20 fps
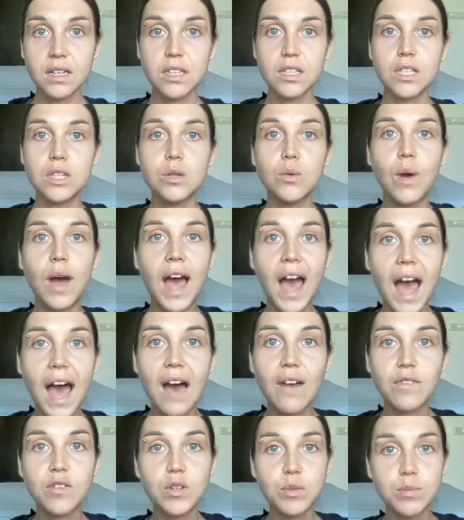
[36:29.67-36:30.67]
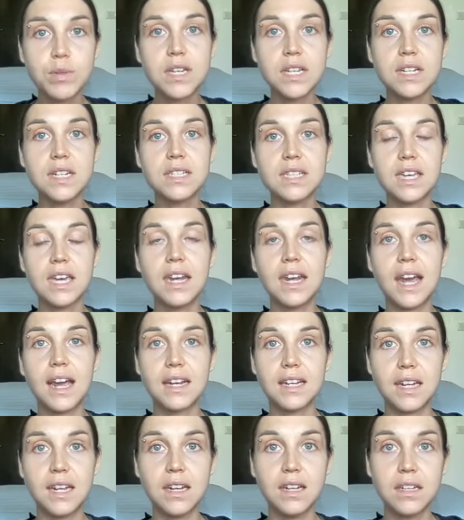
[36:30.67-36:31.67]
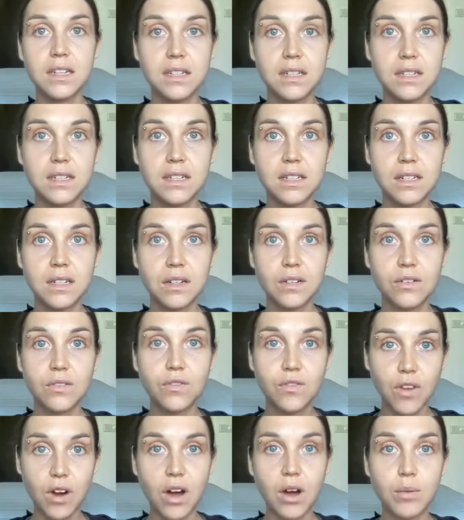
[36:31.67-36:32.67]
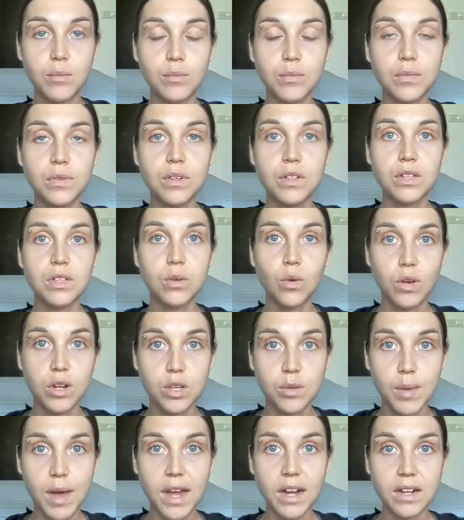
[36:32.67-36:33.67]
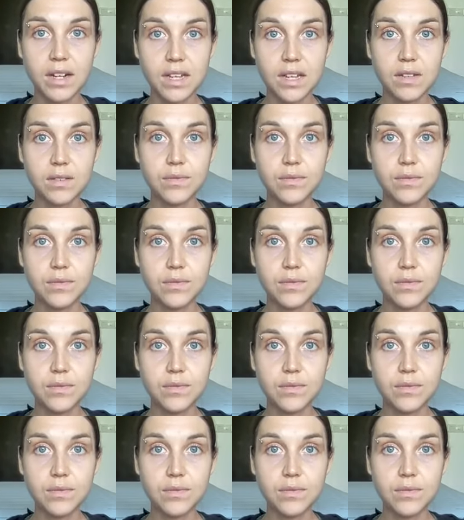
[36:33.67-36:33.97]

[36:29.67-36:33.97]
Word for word: you have to be disconnected from your humanity.